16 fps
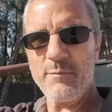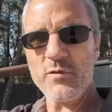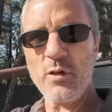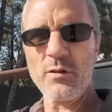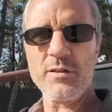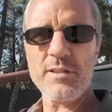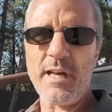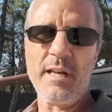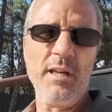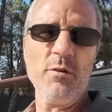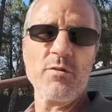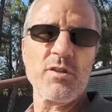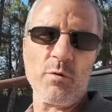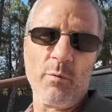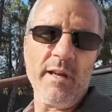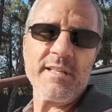So it looks like a
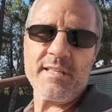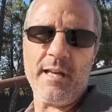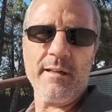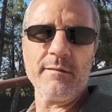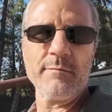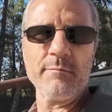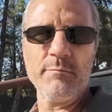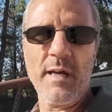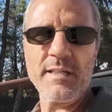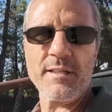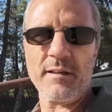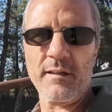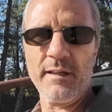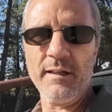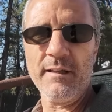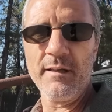huge swing set,
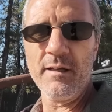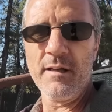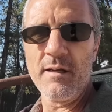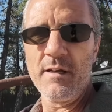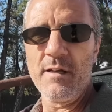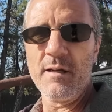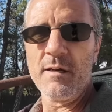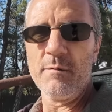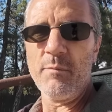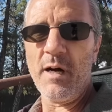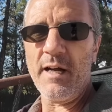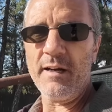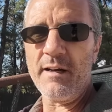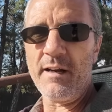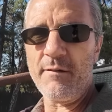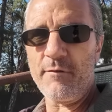basically.
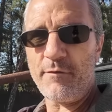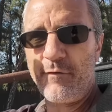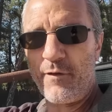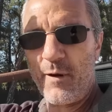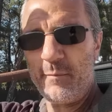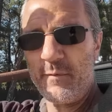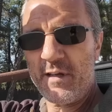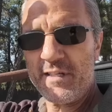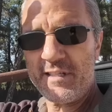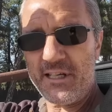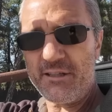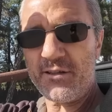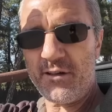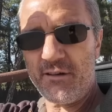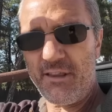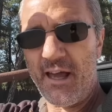But from the
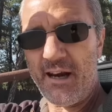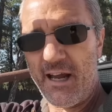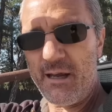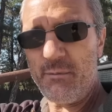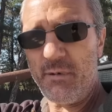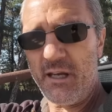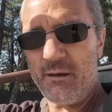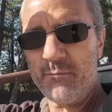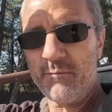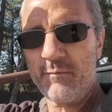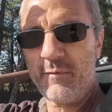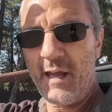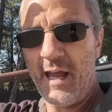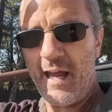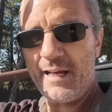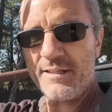center of that I-beam
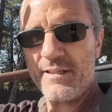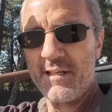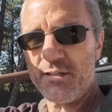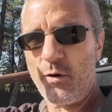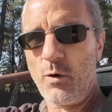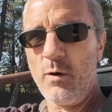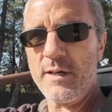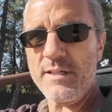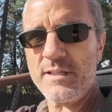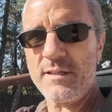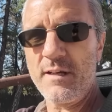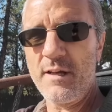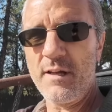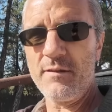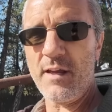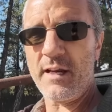hangs this hoist
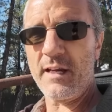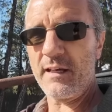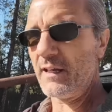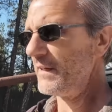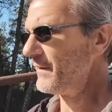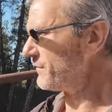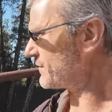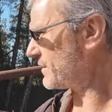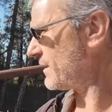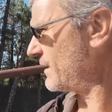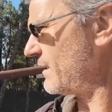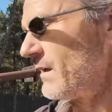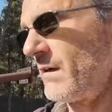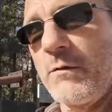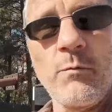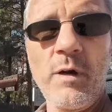that can lift,
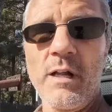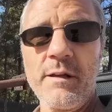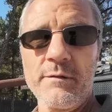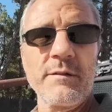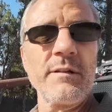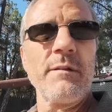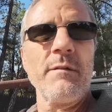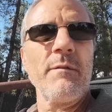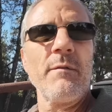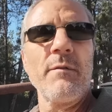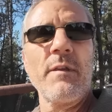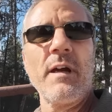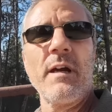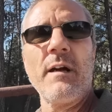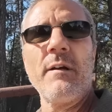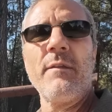well,
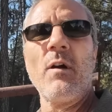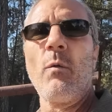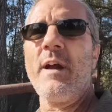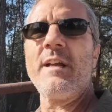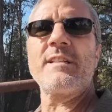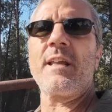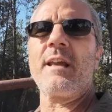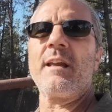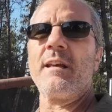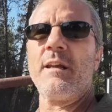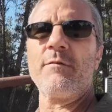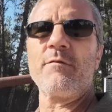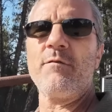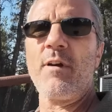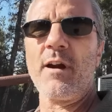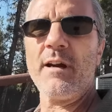the weights they can
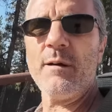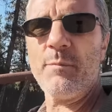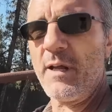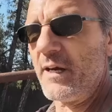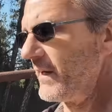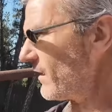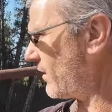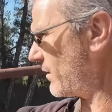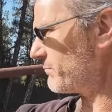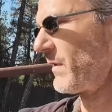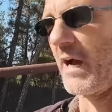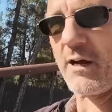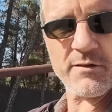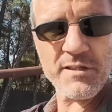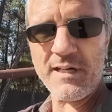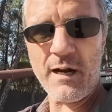lift vary depending on
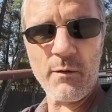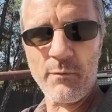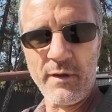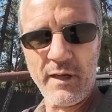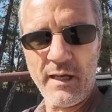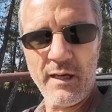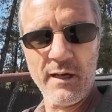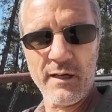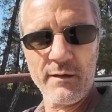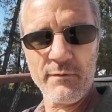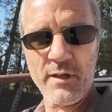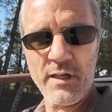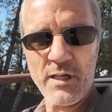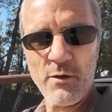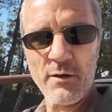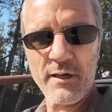how stout the
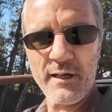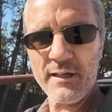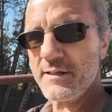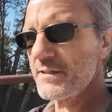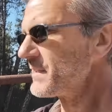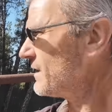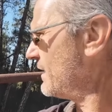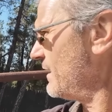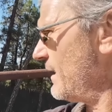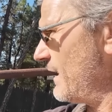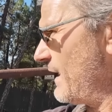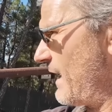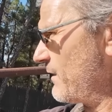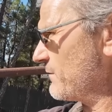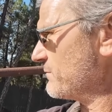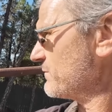unit is. And
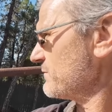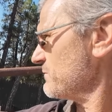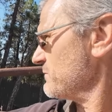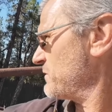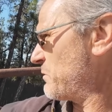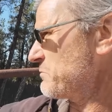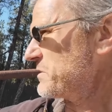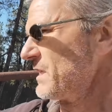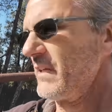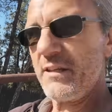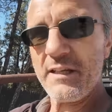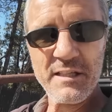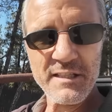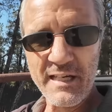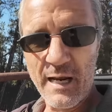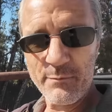I don't see
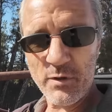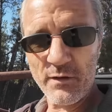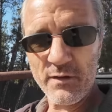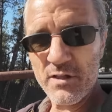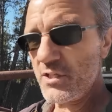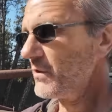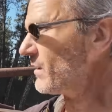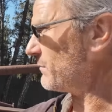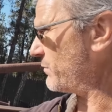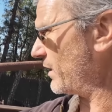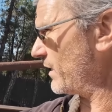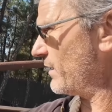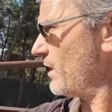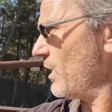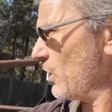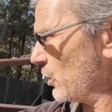anything stamped on this unit,
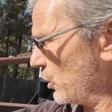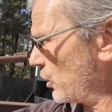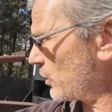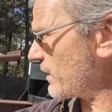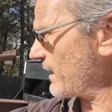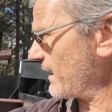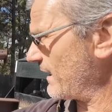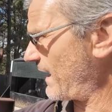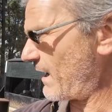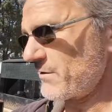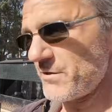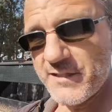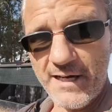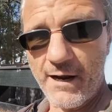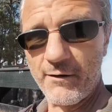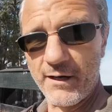but looking at how
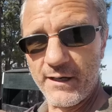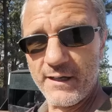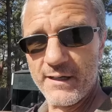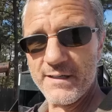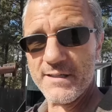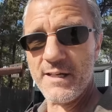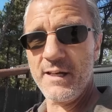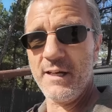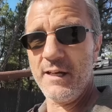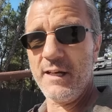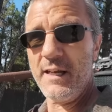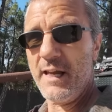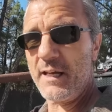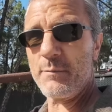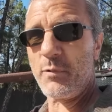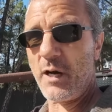stout it is,
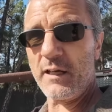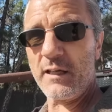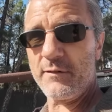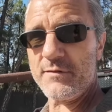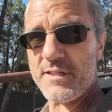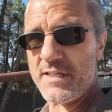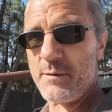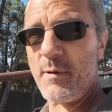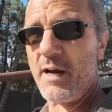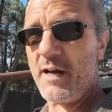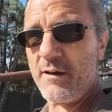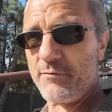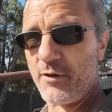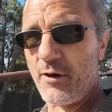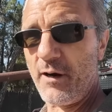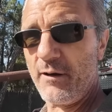it could probably lift a semi
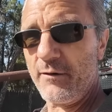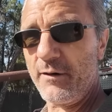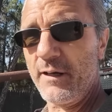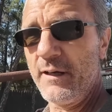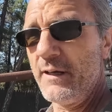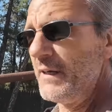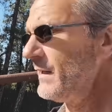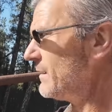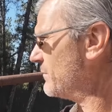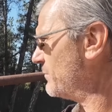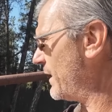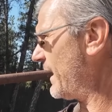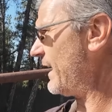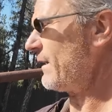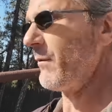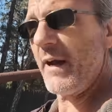off the ground.
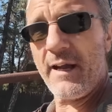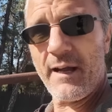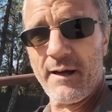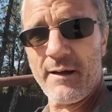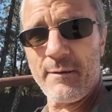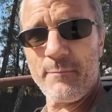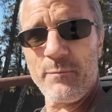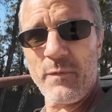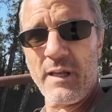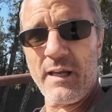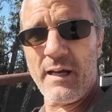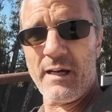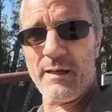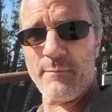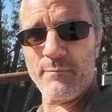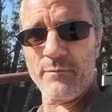But anyway,
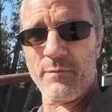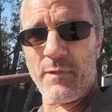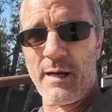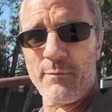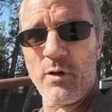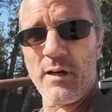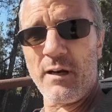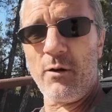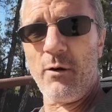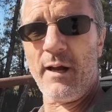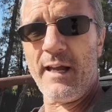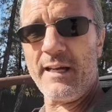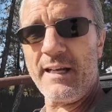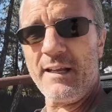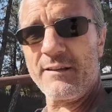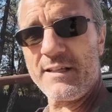I'm going to go
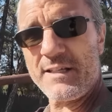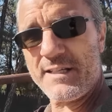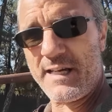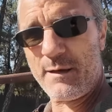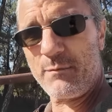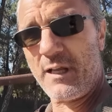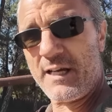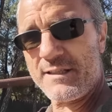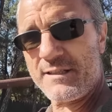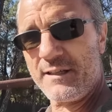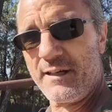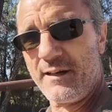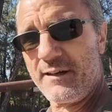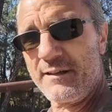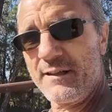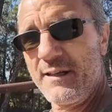ahead and get this sandblasted
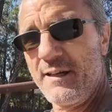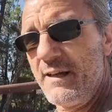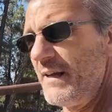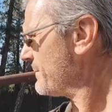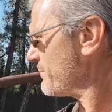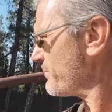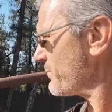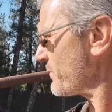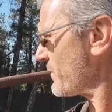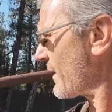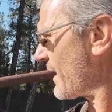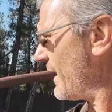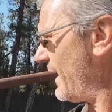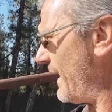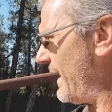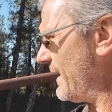here
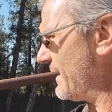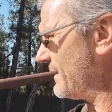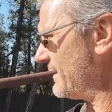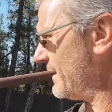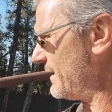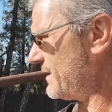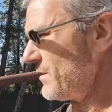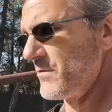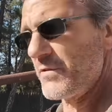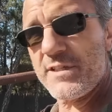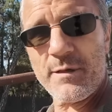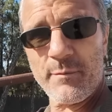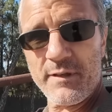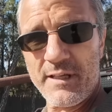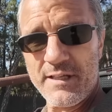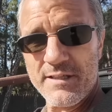and use
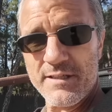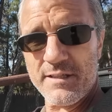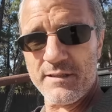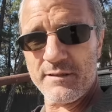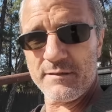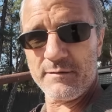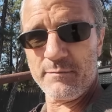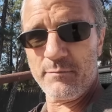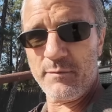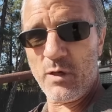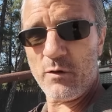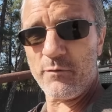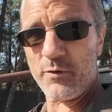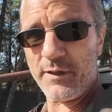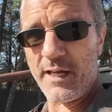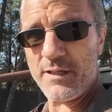some of these
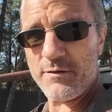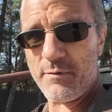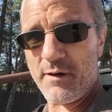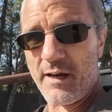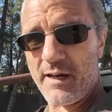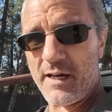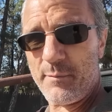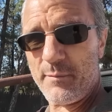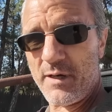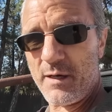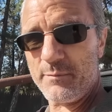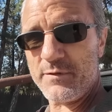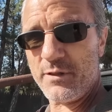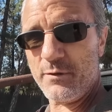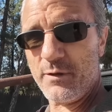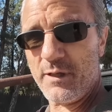beautiful days we got coming
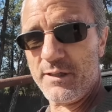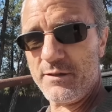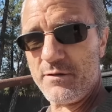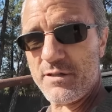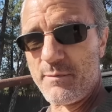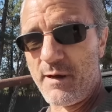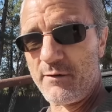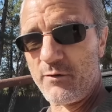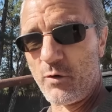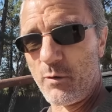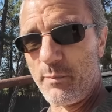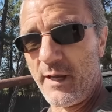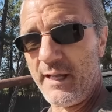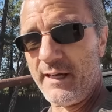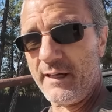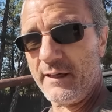up to do some outdoor
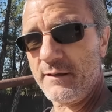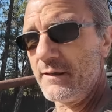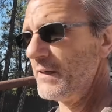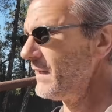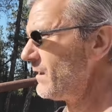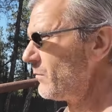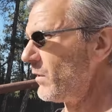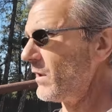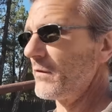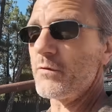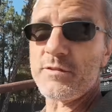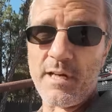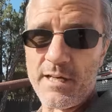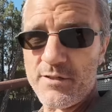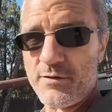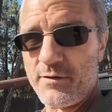painting while those
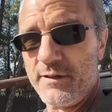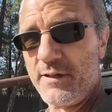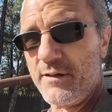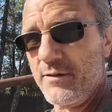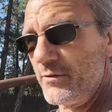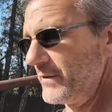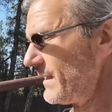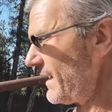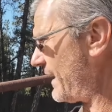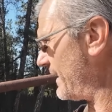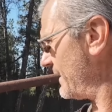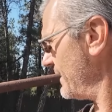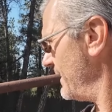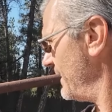guys are in there doing that.